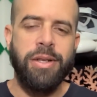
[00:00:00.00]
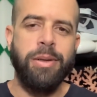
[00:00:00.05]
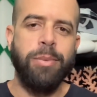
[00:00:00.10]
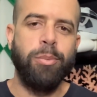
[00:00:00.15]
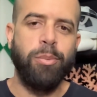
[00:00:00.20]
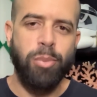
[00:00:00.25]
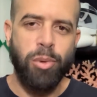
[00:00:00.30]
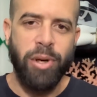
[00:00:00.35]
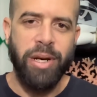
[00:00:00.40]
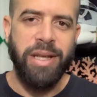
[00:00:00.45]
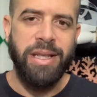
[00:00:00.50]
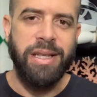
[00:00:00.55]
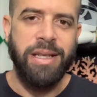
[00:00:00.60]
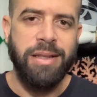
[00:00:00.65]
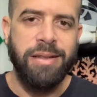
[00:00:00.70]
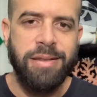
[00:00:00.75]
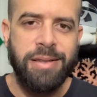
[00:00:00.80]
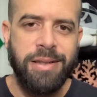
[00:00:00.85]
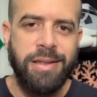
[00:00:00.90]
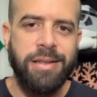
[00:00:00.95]
bring it.
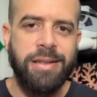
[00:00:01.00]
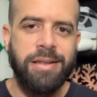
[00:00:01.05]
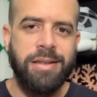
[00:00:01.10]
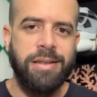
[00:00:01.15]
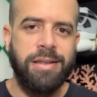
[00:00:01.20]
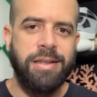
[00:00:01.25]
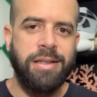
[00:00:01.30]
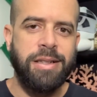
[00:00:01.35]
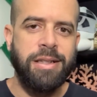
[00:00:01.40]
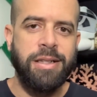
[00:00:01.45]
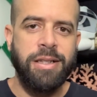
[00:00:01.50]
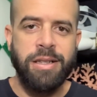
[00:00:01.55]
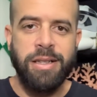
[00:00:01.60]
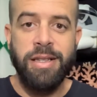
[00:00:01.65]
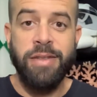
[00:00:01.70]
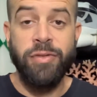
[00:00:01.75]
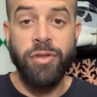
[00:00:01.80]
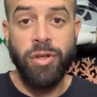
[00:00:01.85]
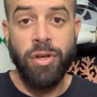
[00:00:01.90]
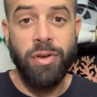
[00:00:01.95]
If
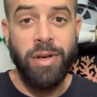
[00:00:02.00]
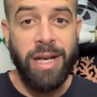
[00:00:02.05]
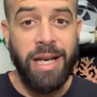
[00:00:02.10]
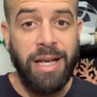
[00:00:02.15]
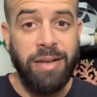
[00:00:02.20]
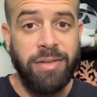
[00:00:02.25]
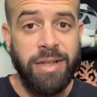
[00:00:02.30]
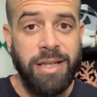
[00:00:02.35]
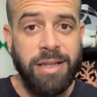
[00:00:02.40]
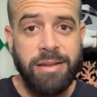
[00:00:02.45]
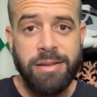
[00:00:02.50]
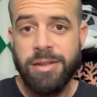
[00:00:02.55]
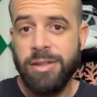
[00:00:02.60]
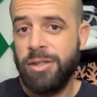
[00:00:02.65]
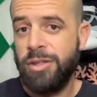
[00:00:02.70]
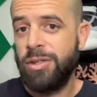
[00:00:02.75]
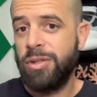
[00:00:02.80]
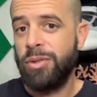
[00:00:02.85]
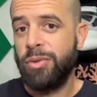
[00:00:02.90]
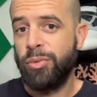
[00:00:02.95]
you don't have it,
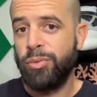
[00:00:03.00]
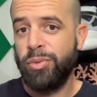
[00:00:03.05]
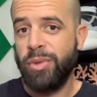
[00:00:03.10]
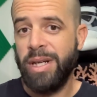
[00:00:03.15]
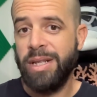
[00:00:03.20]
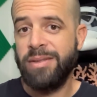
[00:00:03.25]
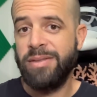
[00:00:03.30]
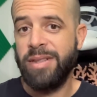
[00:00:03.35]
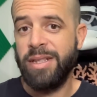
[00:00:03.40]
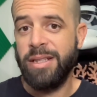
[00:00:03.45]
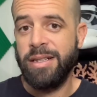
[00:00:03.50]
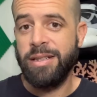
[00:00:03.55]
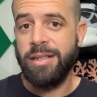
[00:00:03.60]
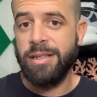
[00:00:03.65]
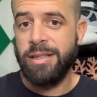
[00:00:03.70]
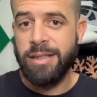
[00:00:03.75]
rent it.